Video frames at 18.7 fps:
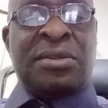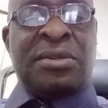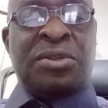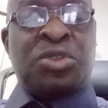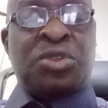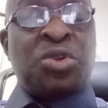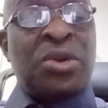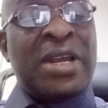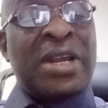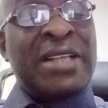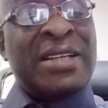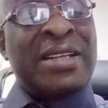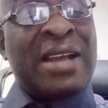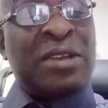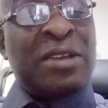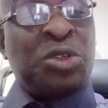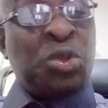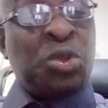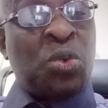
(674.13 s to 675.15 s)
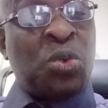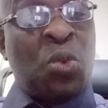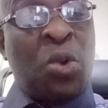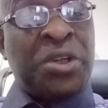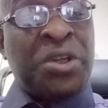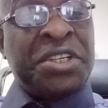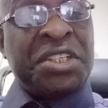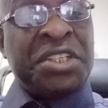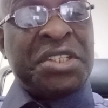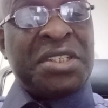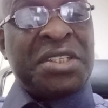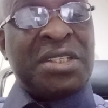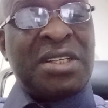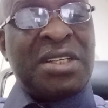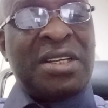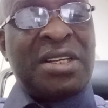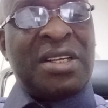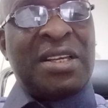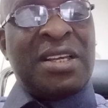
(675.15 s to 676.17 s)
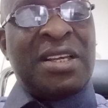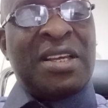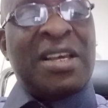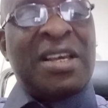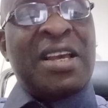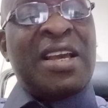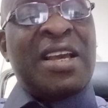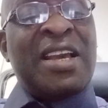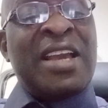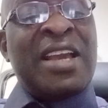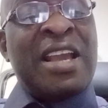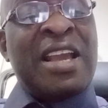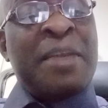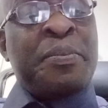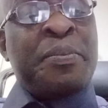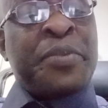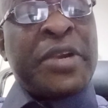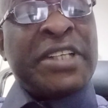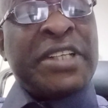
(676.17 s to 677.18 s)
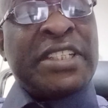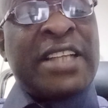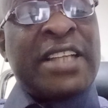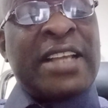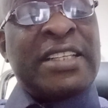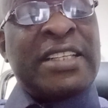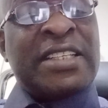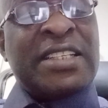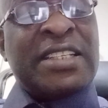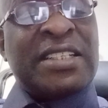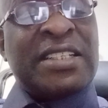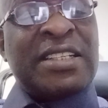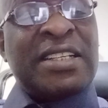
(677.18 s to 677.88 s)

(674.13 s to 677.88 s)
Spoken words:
So Nigerians should watch it. A president,